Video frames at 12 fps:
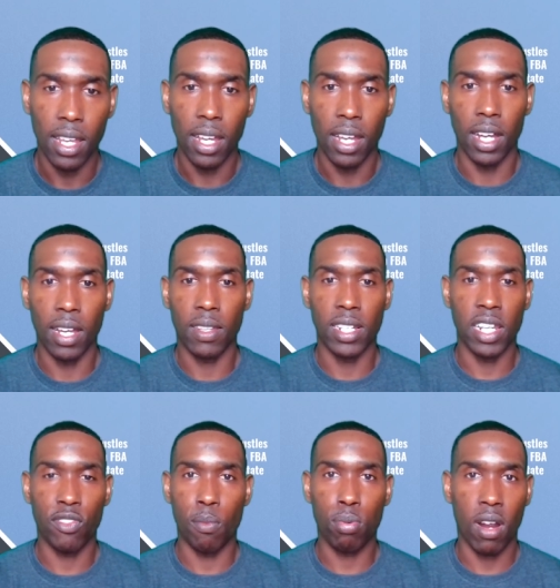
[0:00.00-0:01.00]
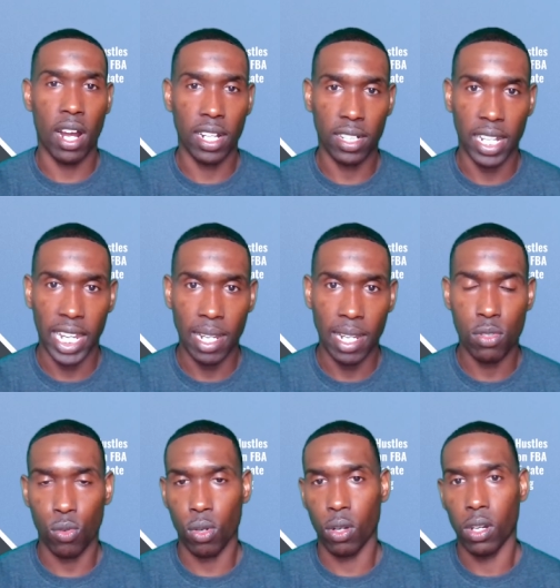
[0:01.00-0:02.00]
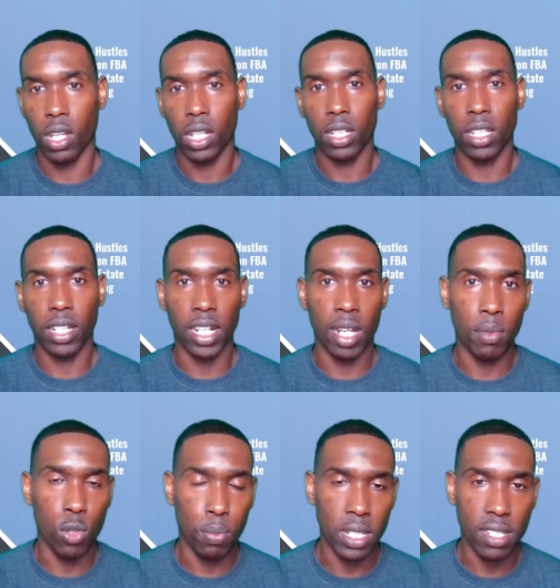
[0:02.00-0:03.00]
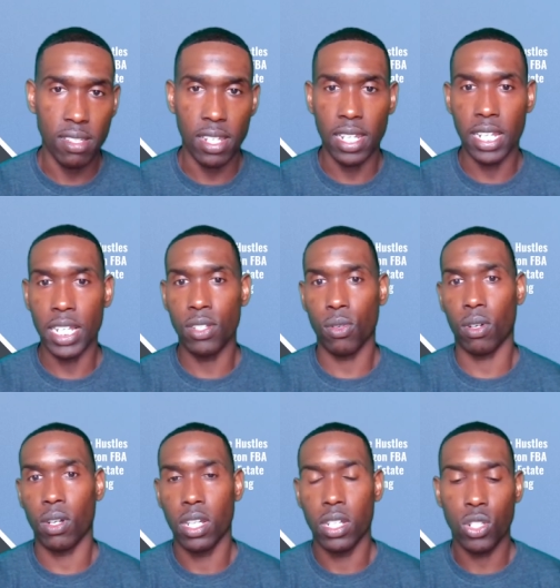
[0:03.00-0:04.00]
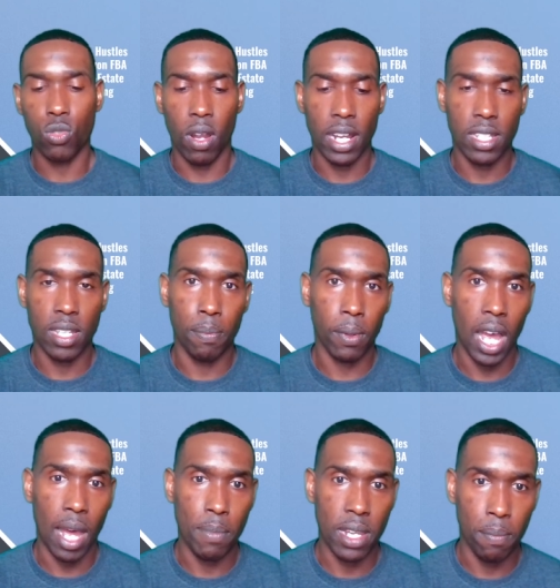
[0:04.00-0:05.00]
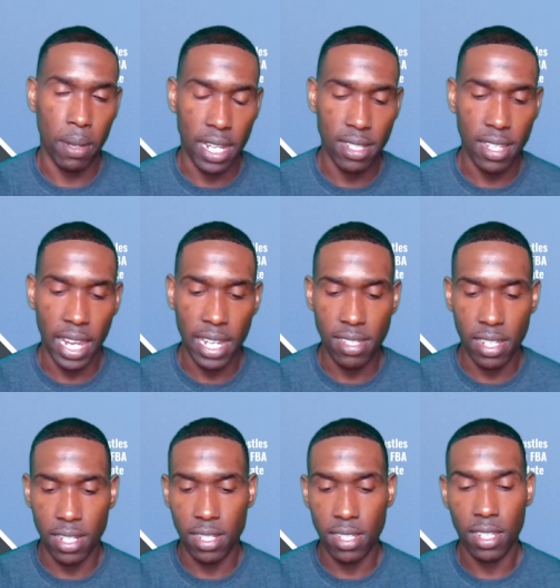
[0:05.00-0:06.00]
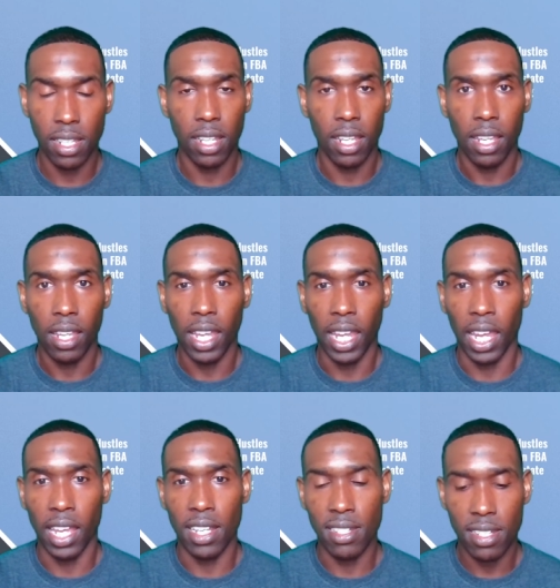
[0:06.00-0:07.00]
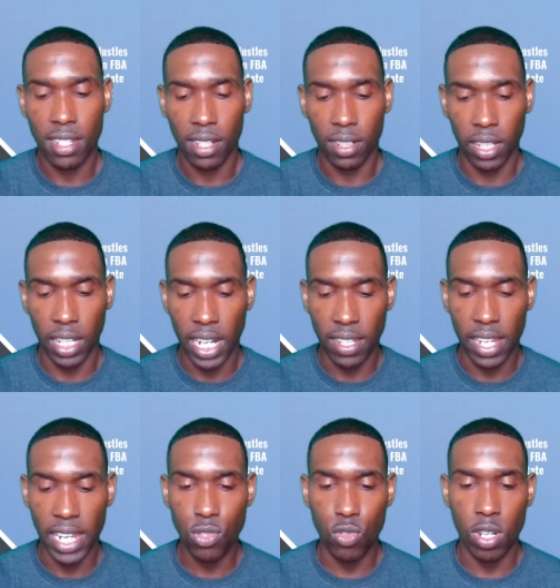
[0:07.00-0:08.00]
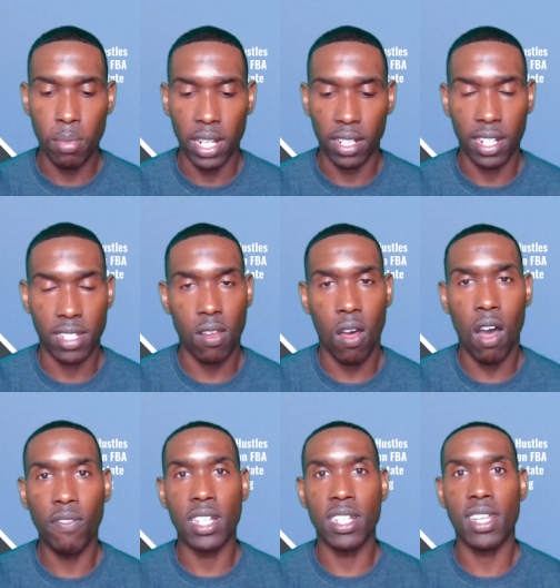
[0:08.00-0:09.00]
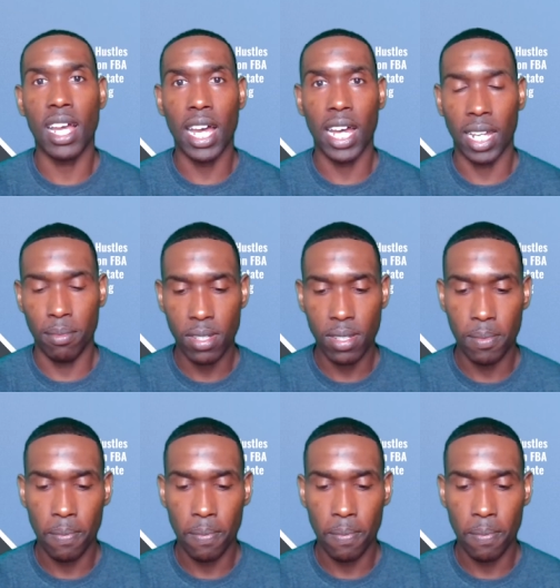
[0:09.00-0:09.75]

the different product names or looking up UPCs or trying to copy and paste ASINs is looking at the history button, because oftentimes